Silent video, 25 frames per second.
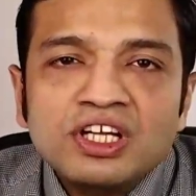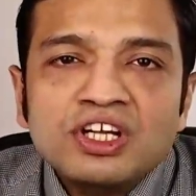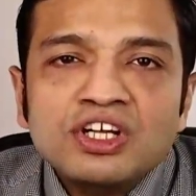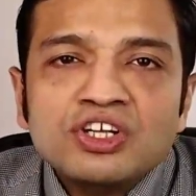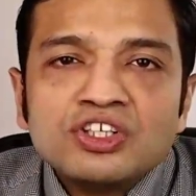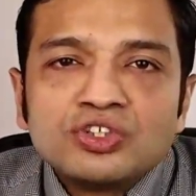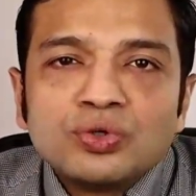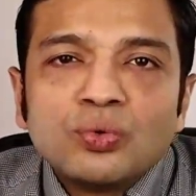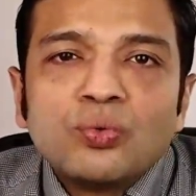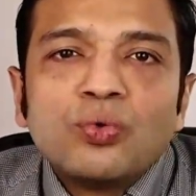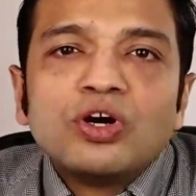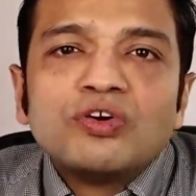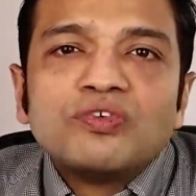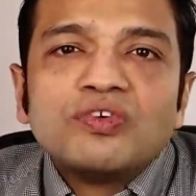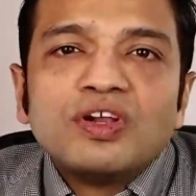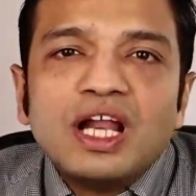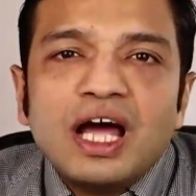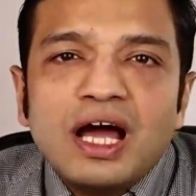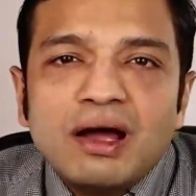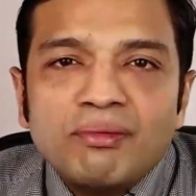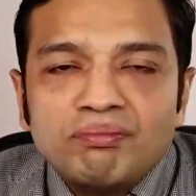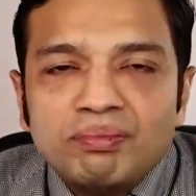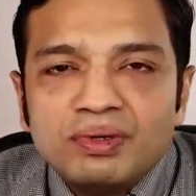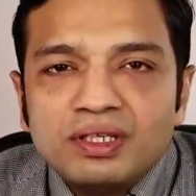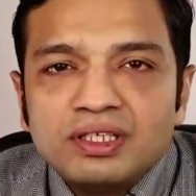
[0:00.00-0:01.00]
So what will
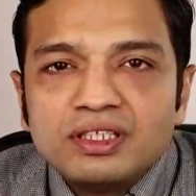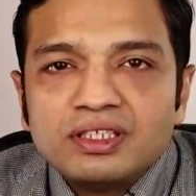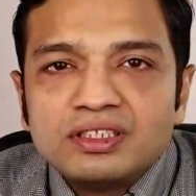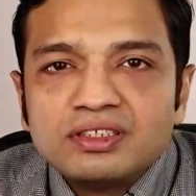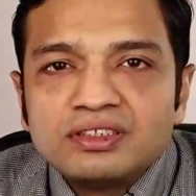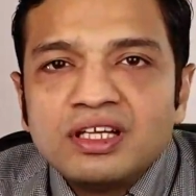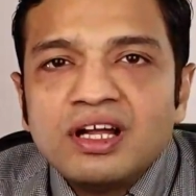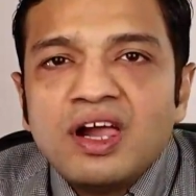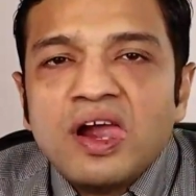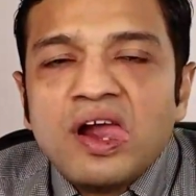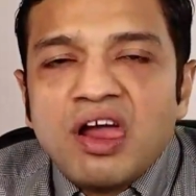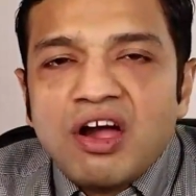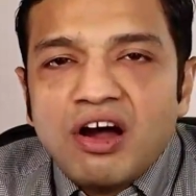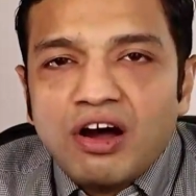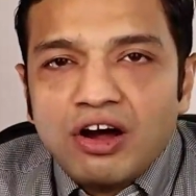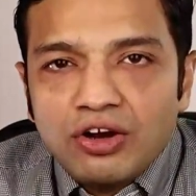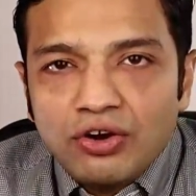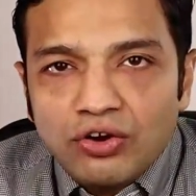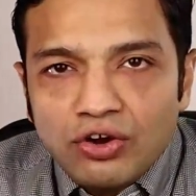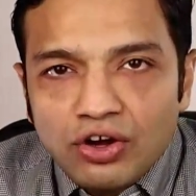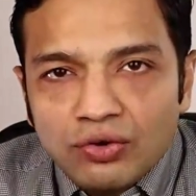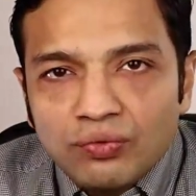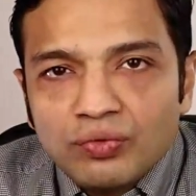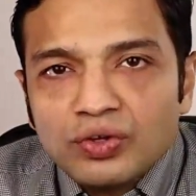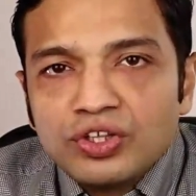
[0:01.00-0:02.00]
happen is,
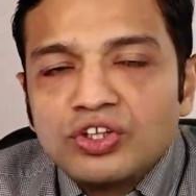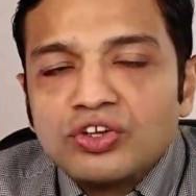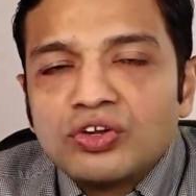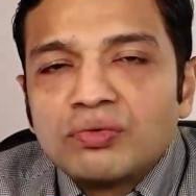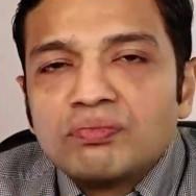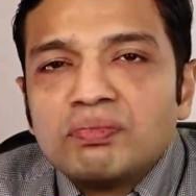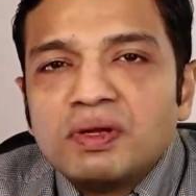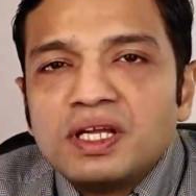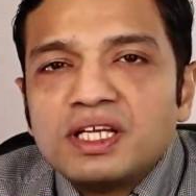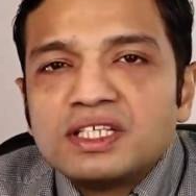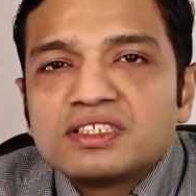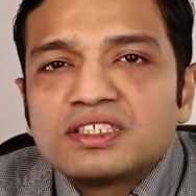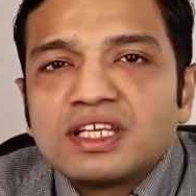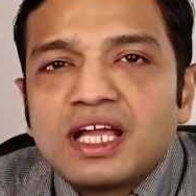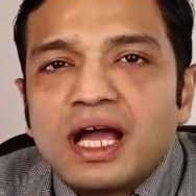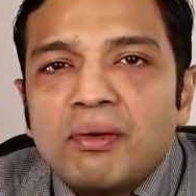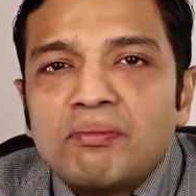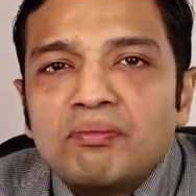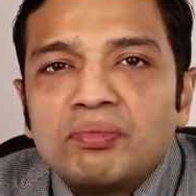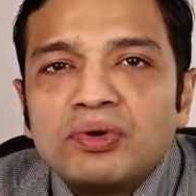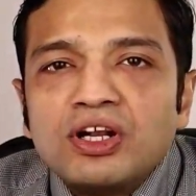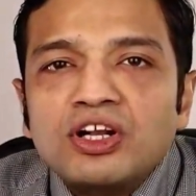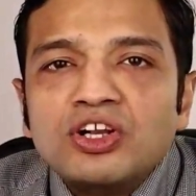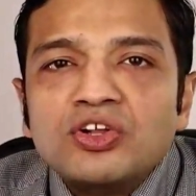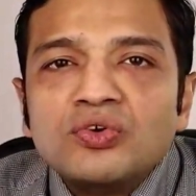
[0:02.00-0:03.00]
along with your base
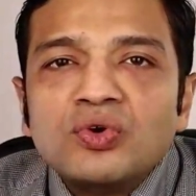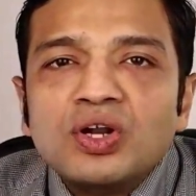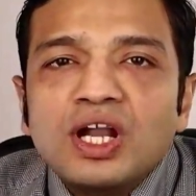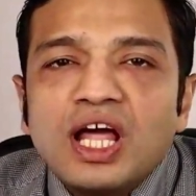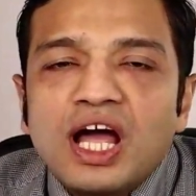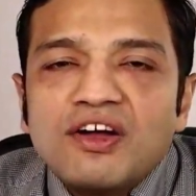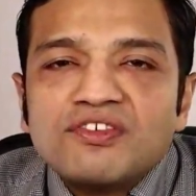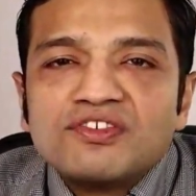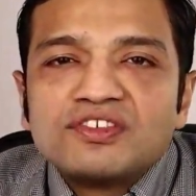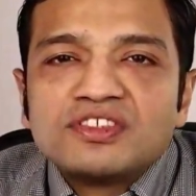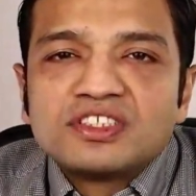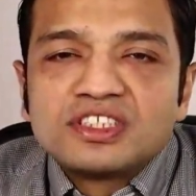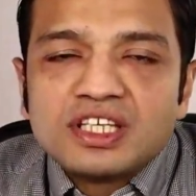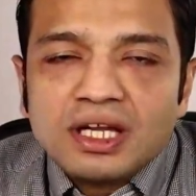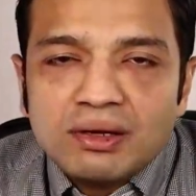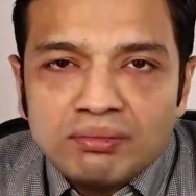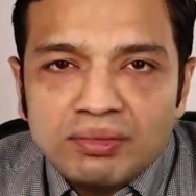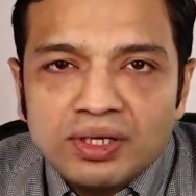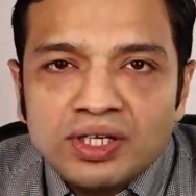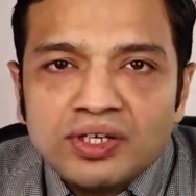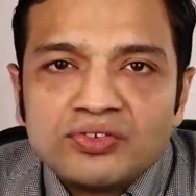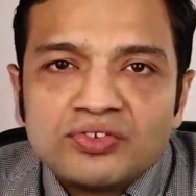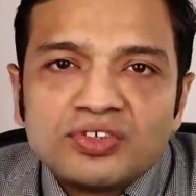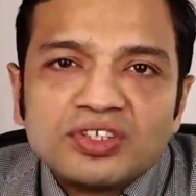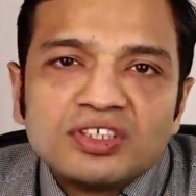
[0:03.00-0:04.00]
capital, you will have some
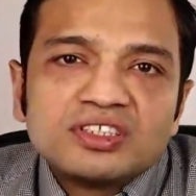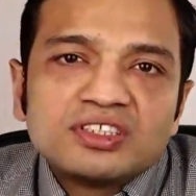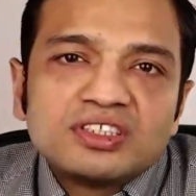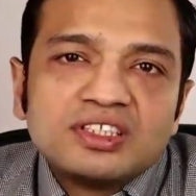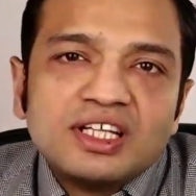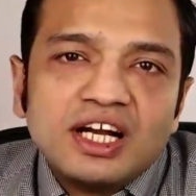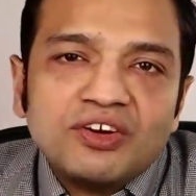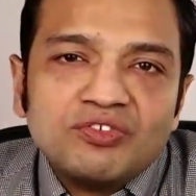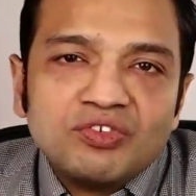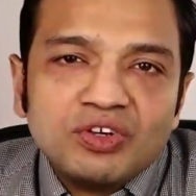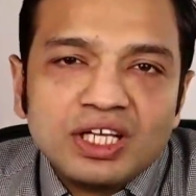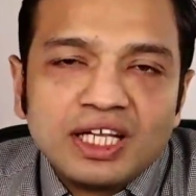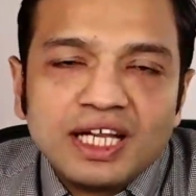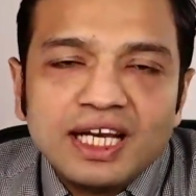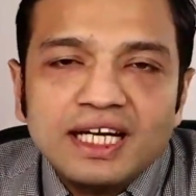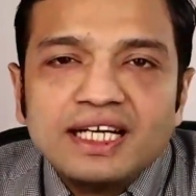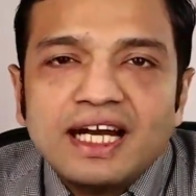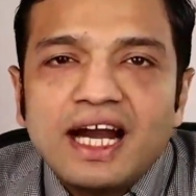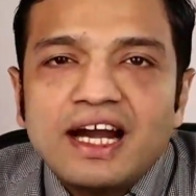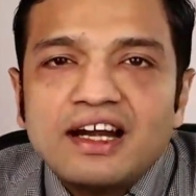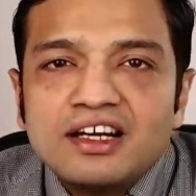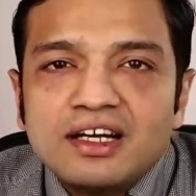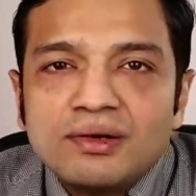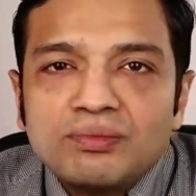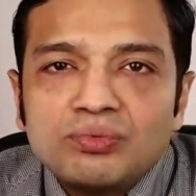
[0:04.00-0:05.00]
interest that will get
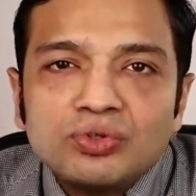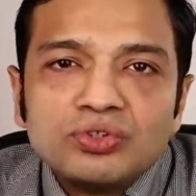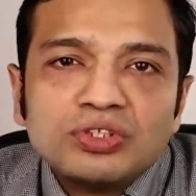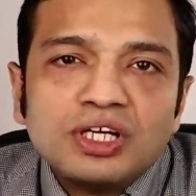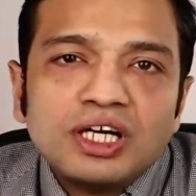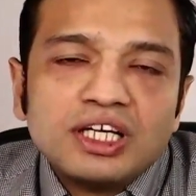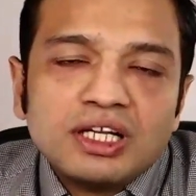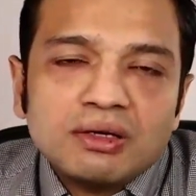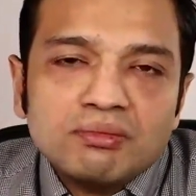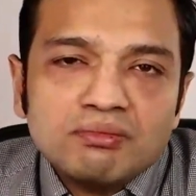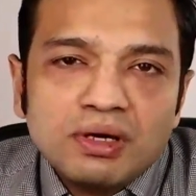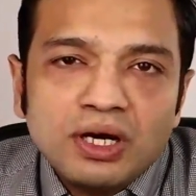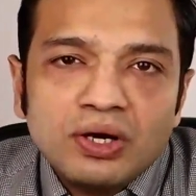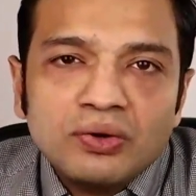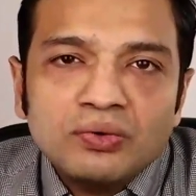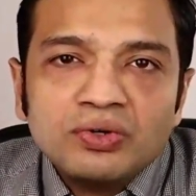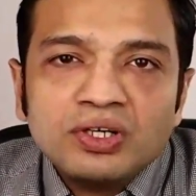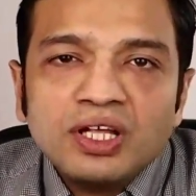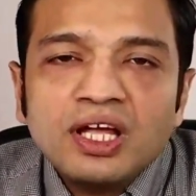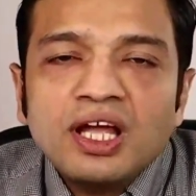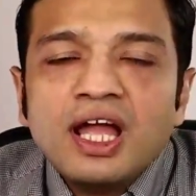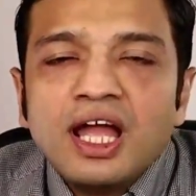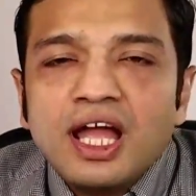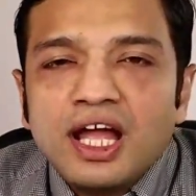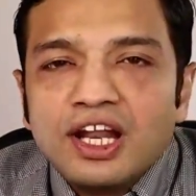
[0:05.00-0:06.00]
added up to that amount,
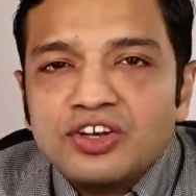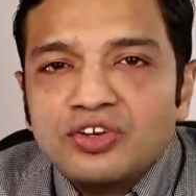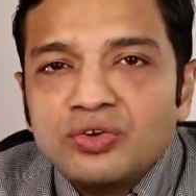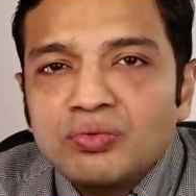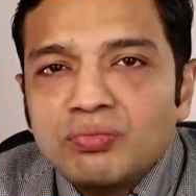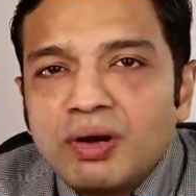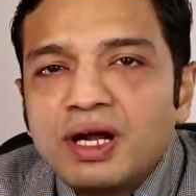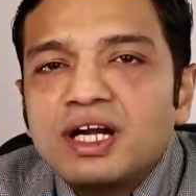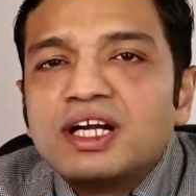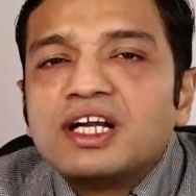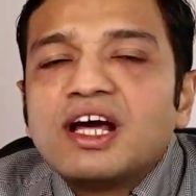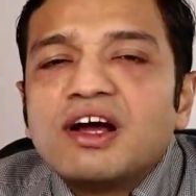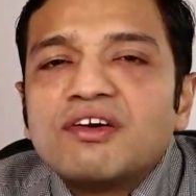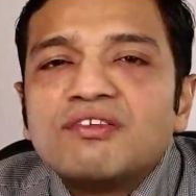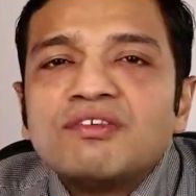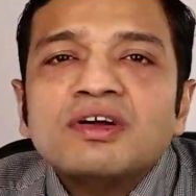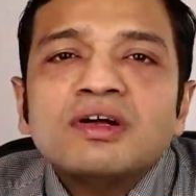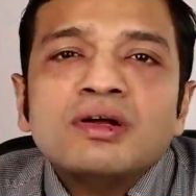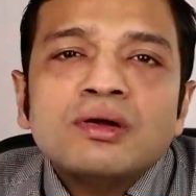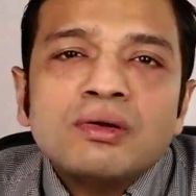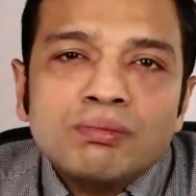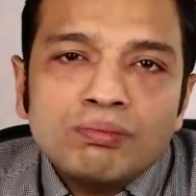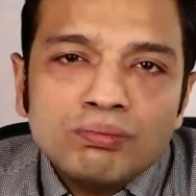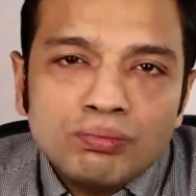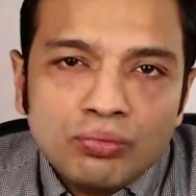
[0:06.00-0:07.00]
and you might have
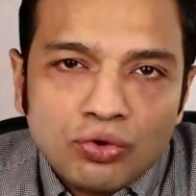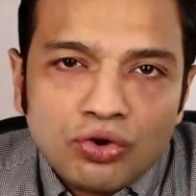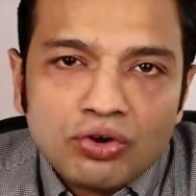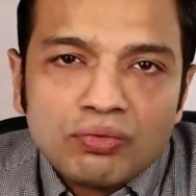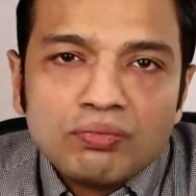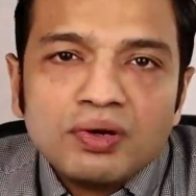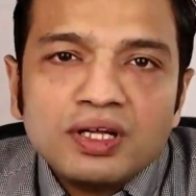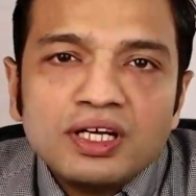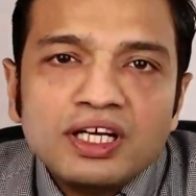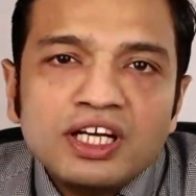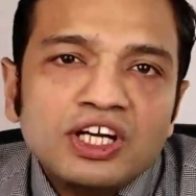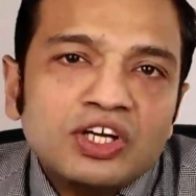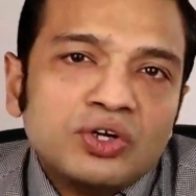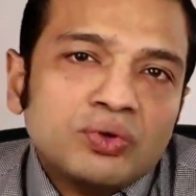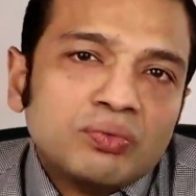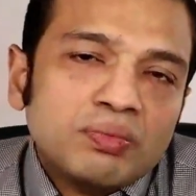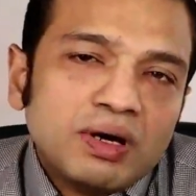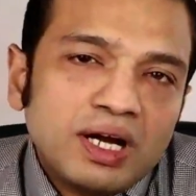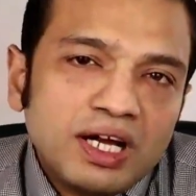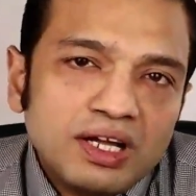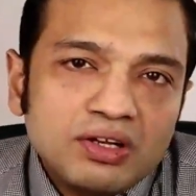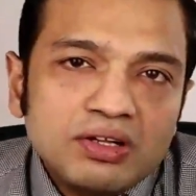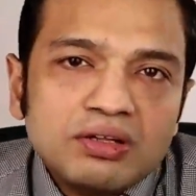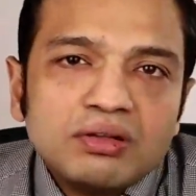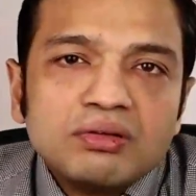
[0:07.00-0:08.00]
more money
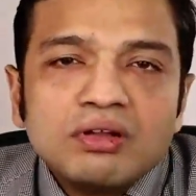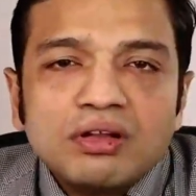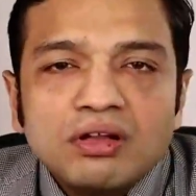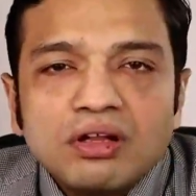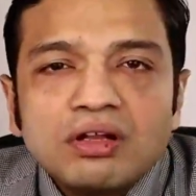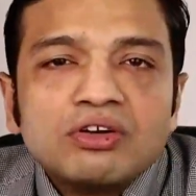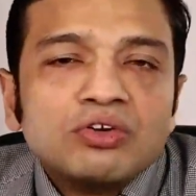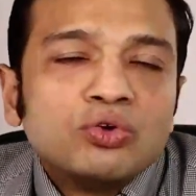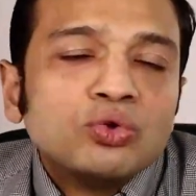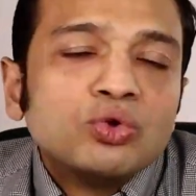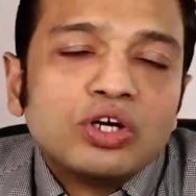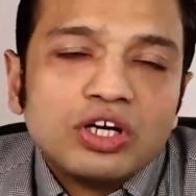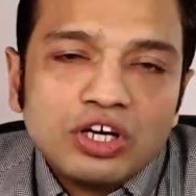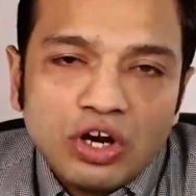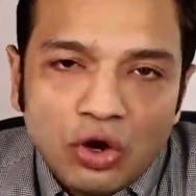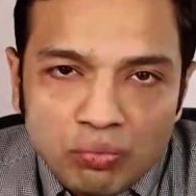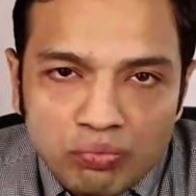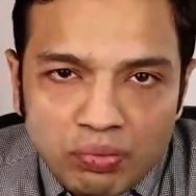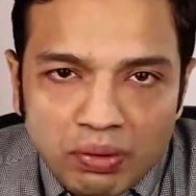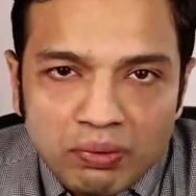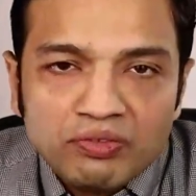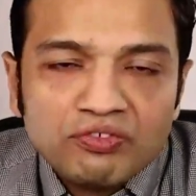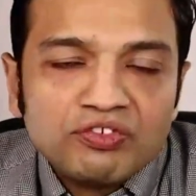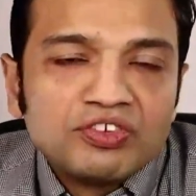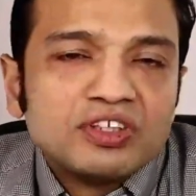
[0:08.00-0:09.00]
to do a down
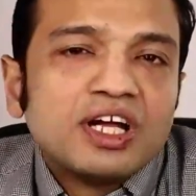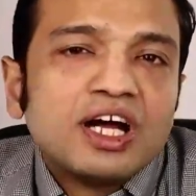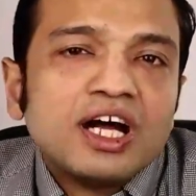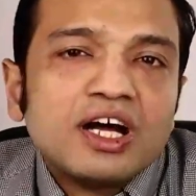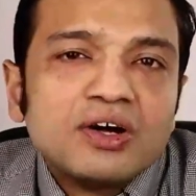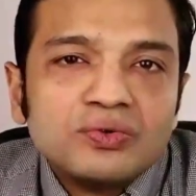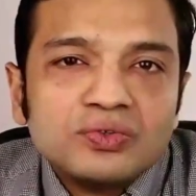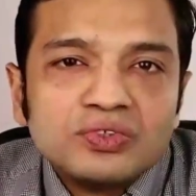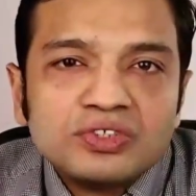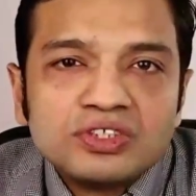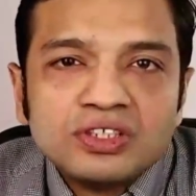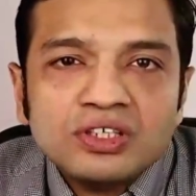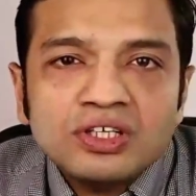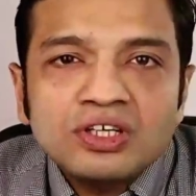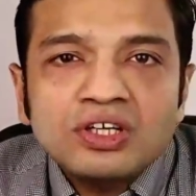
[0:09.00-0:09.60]
payment for the house.